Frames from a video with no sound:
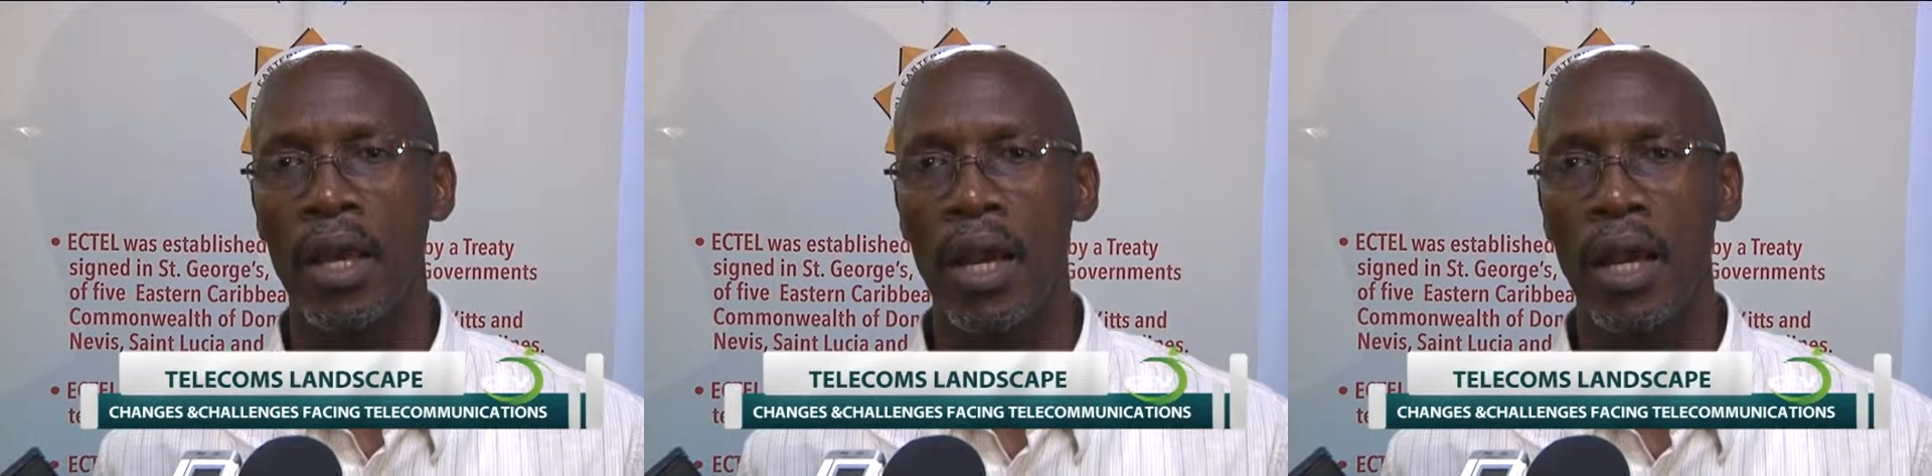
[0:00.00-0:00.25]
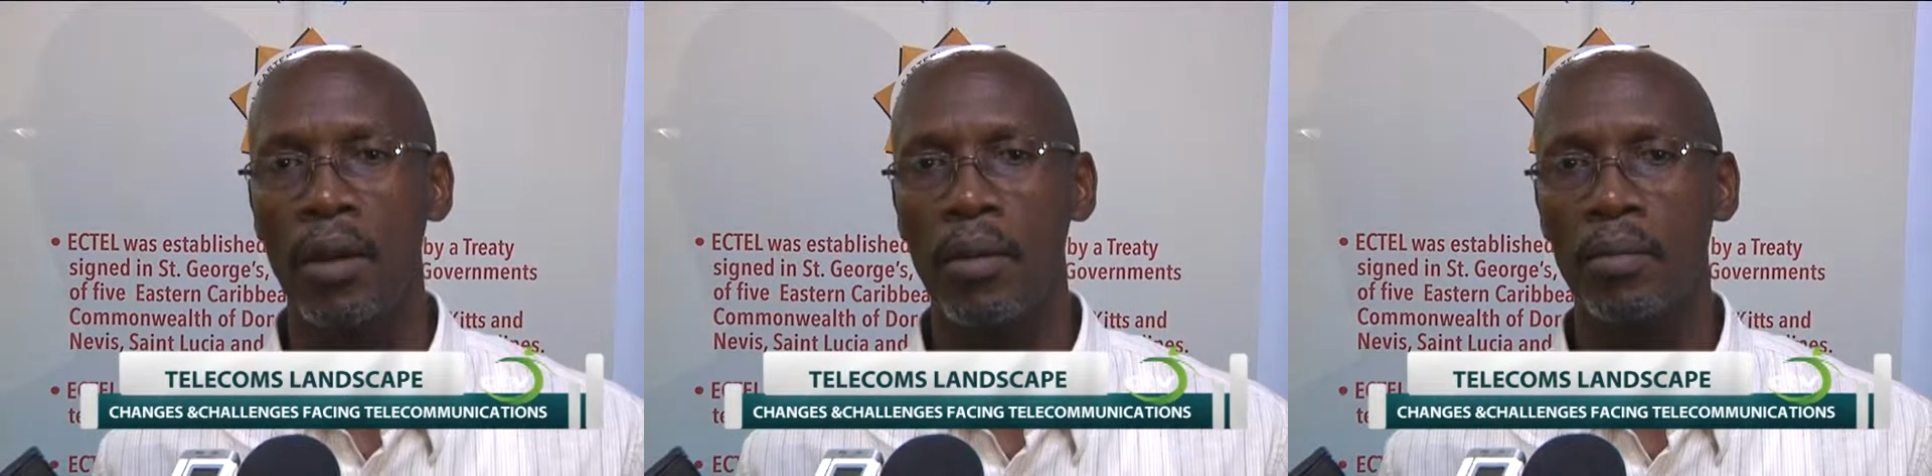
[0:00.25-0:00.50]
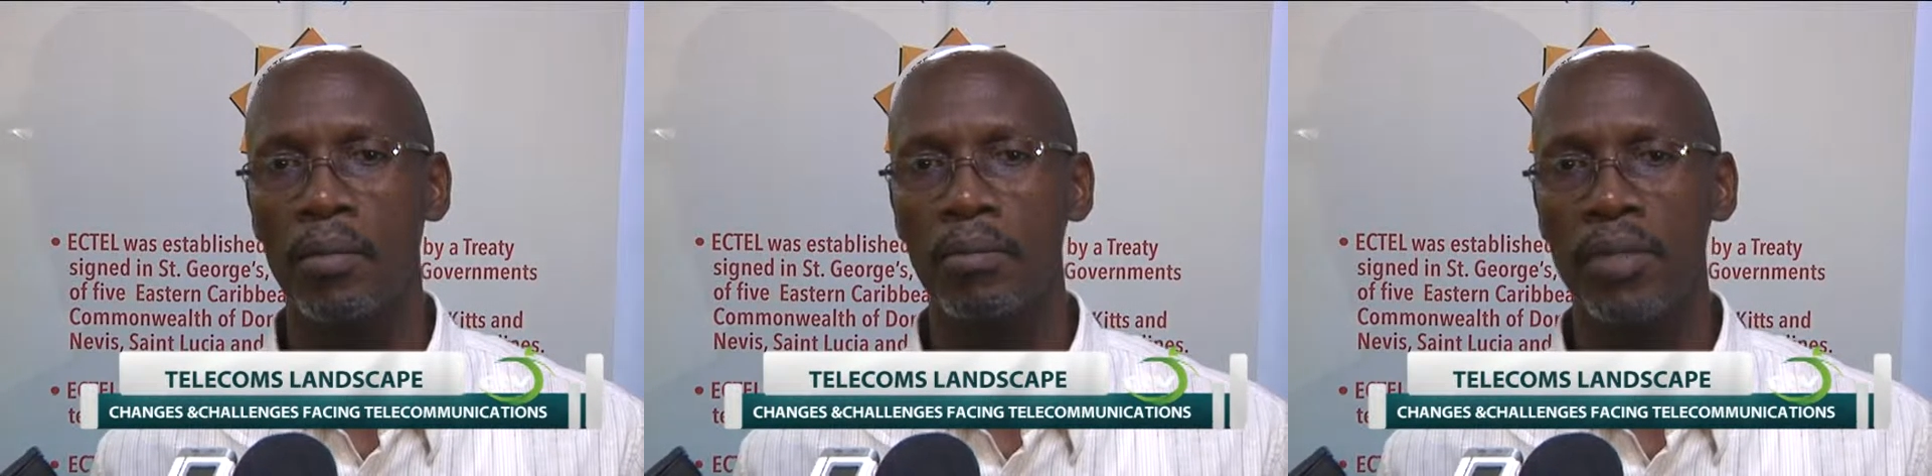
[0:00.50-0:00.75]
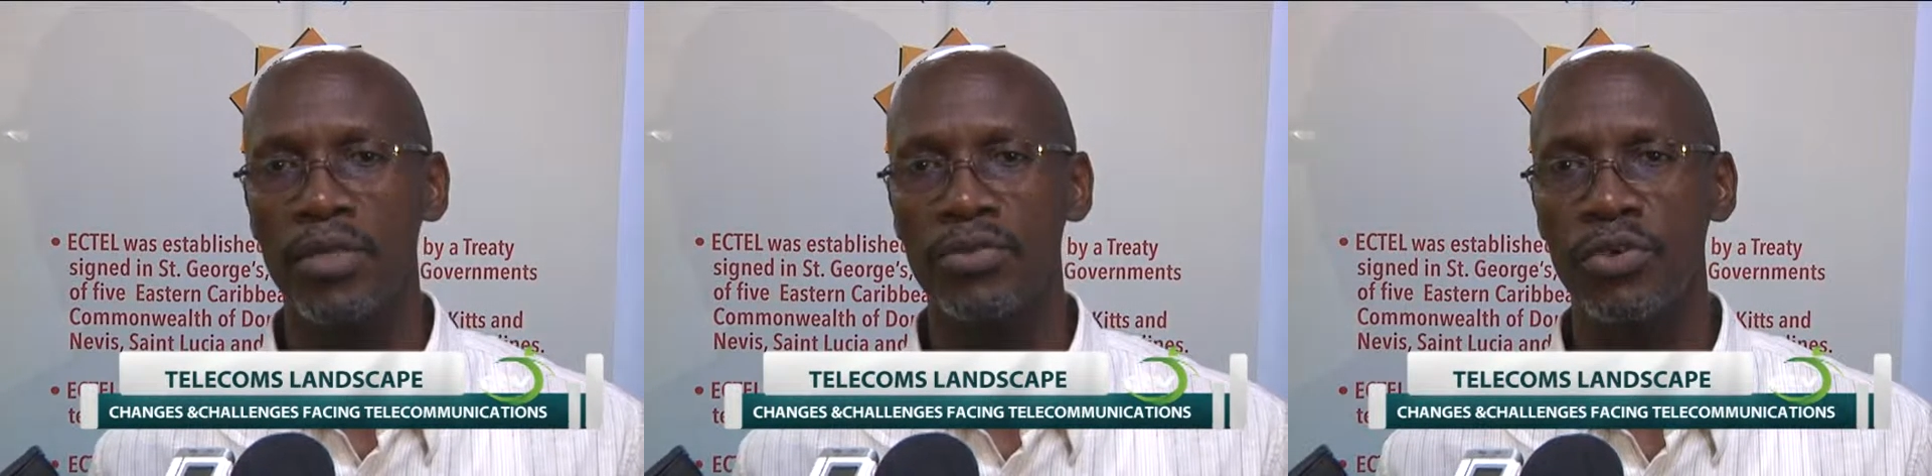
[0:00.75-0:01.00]

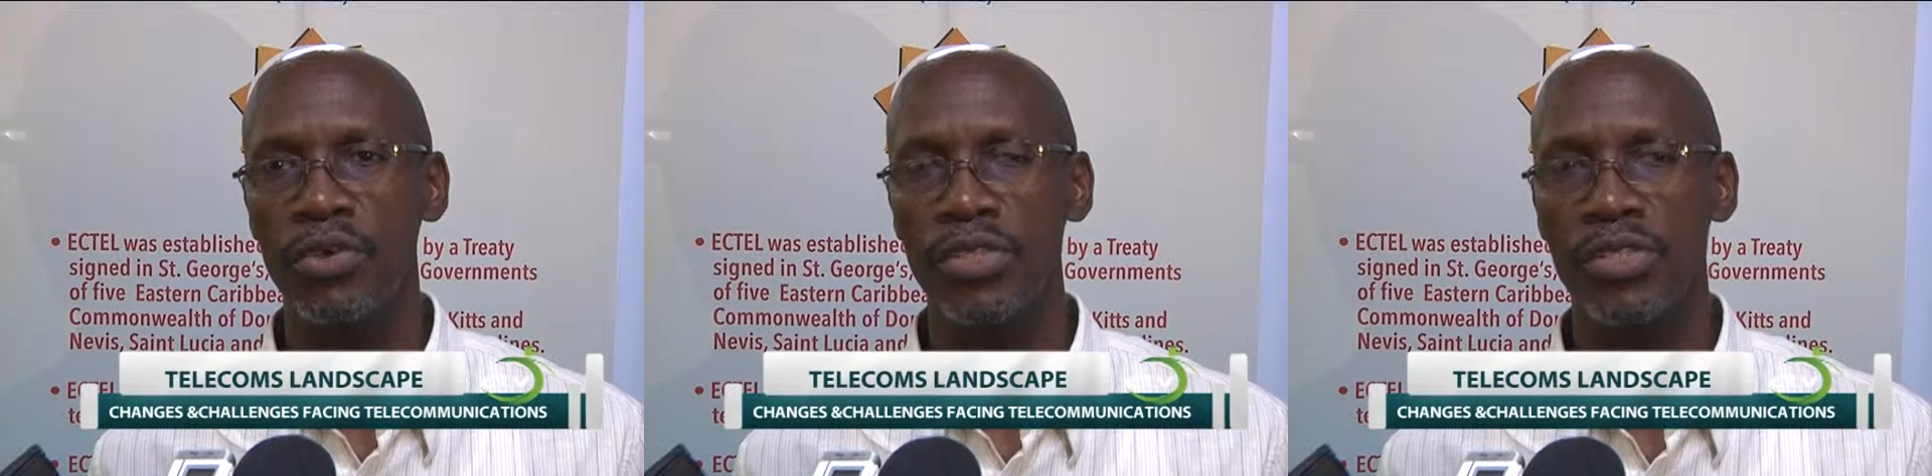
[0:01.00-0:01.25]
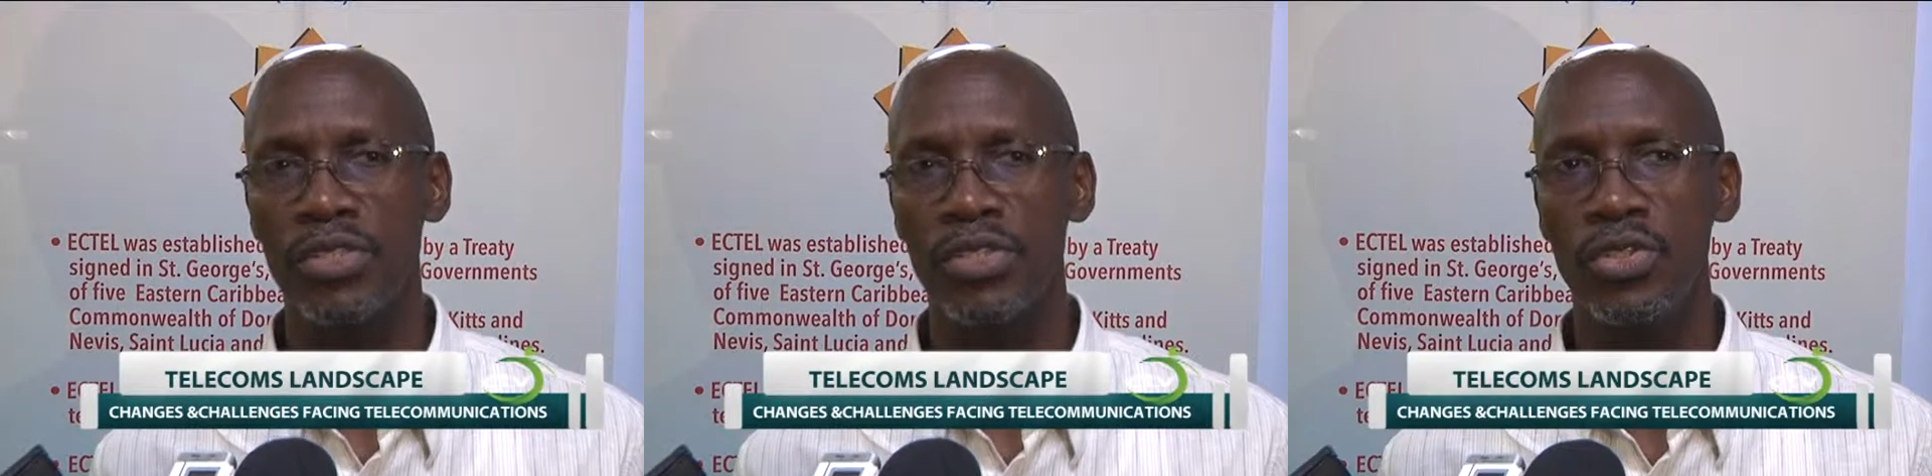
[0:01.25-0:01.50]
But of course,